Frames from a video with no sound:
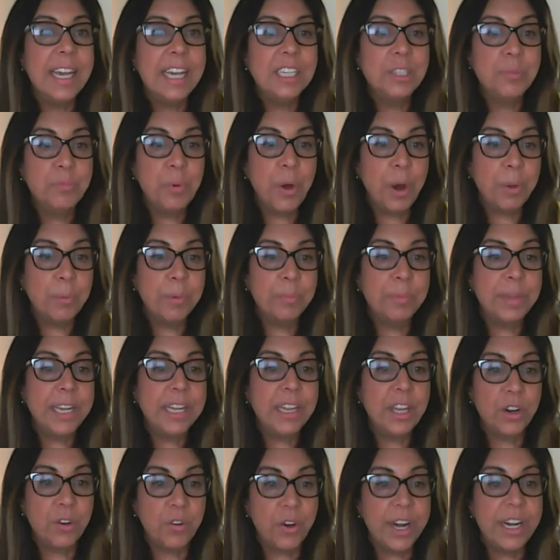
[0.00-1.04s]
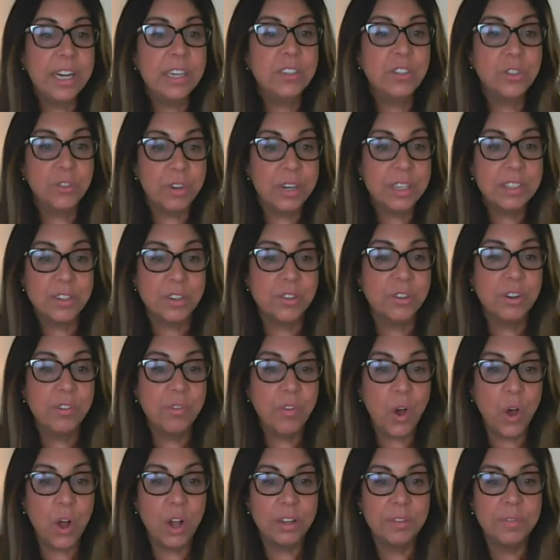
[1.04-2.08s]
is probably the greatest stressor
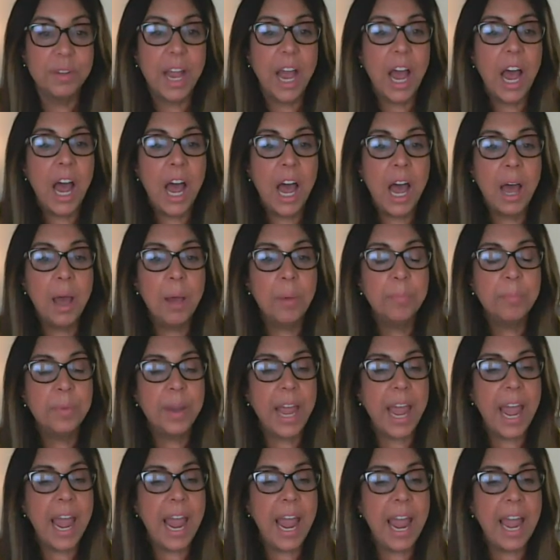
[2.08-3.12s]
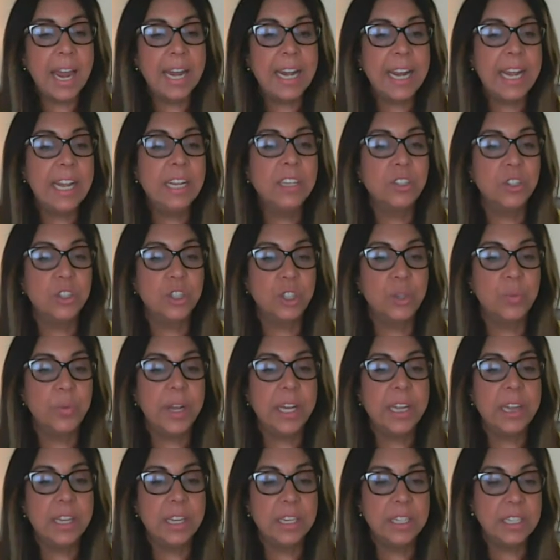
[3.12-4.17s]
of all. Um, and it's
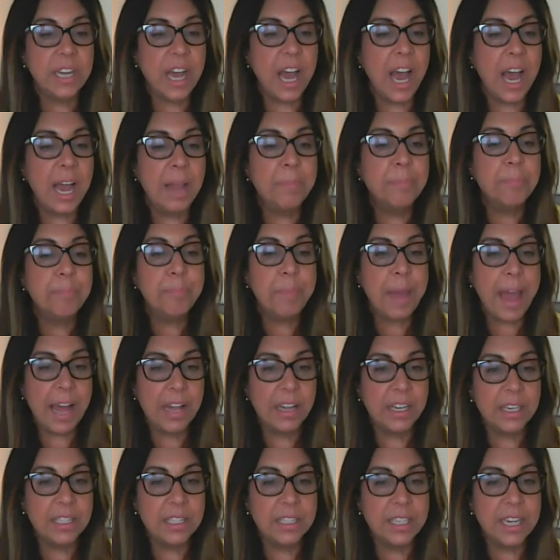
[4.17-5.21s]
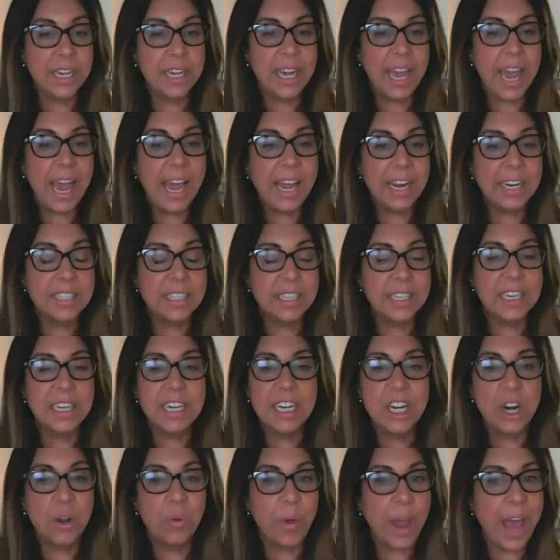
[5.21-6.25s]
doing the time balancing act,
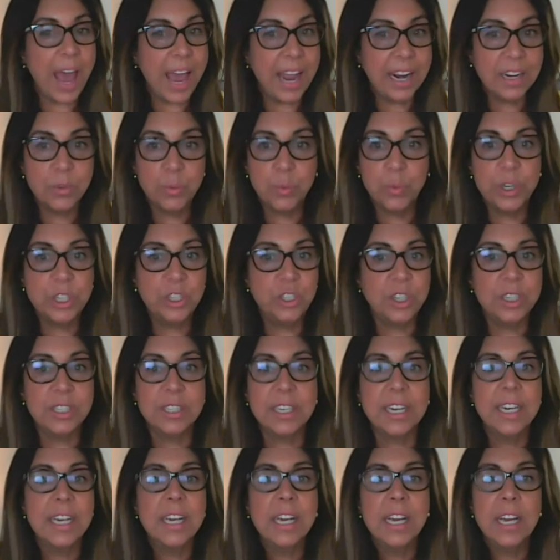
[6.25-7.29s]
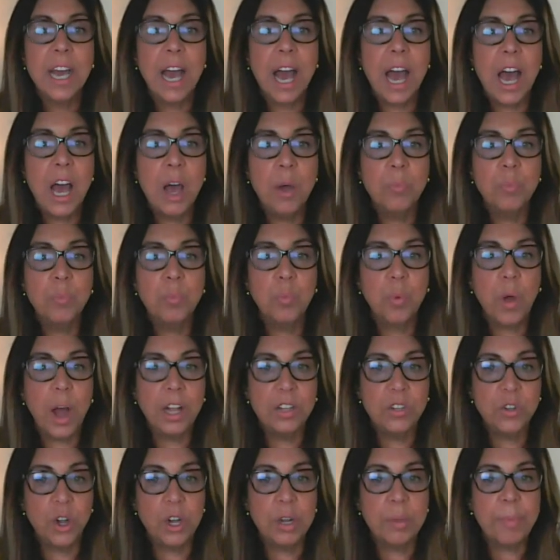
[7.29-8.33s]
you know, act which is um,
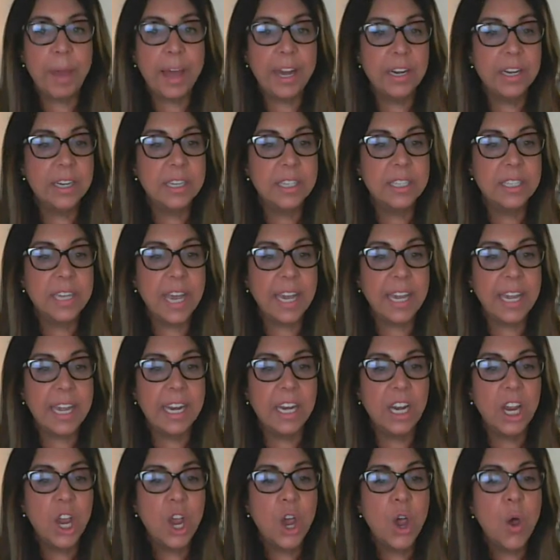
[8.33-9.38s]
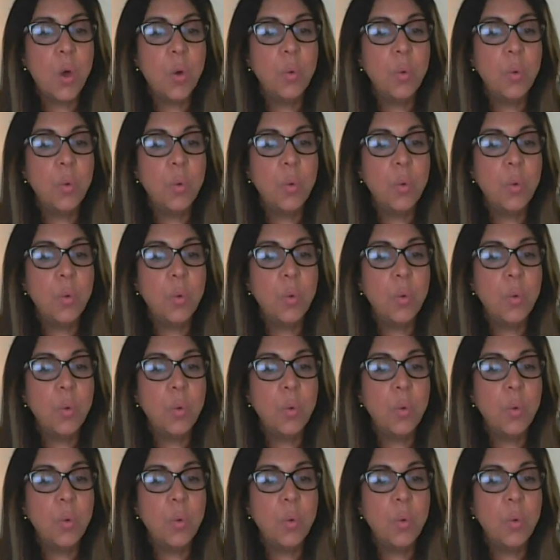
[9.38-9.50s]
I'll talk about in a second,